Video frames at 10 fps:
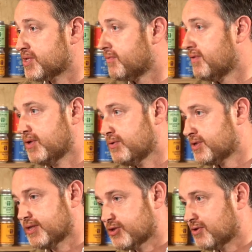that we've used
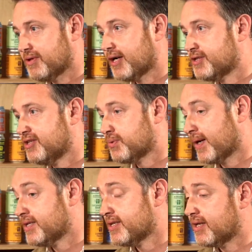since sort of
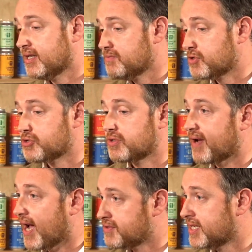1920, and it gives us sort of a
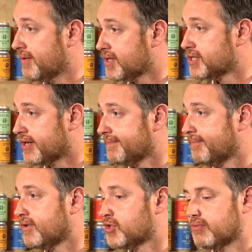house character.
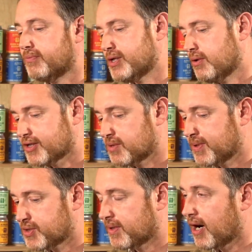So we do lots of
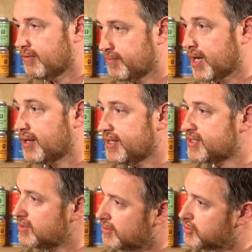beers with our
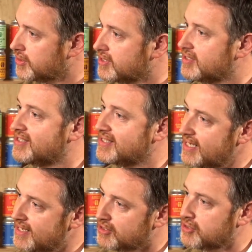yeast, and you can sort of
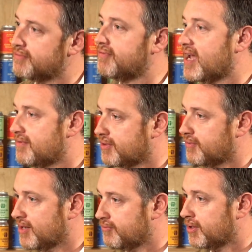see the sort of flavour
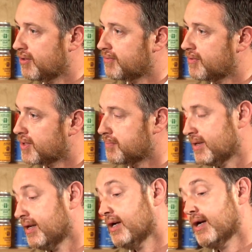thread running through them.
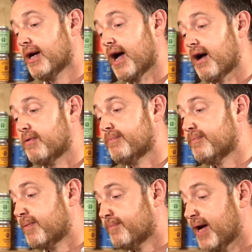
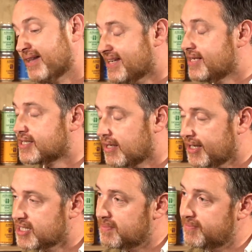Tends to
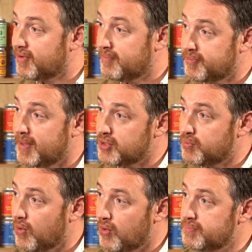like to be fermented
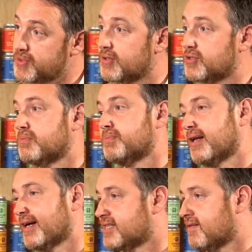warm, so something
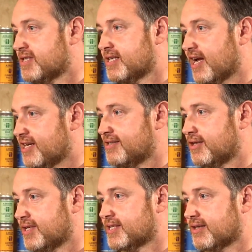like 17, 18
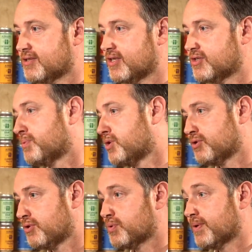degrees Celsius up to
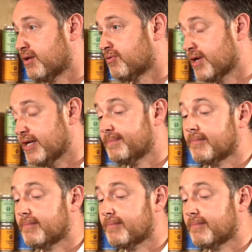sort of 23.